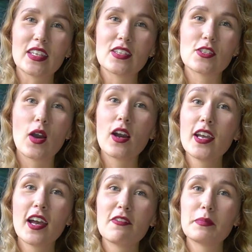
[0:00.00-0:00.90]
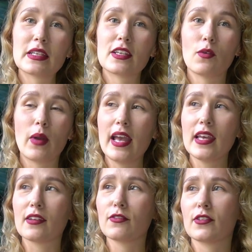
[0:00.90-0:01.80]
So I have been
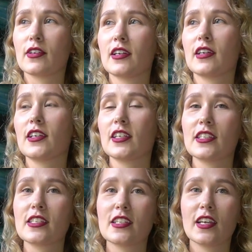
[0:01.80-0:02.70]
away for a good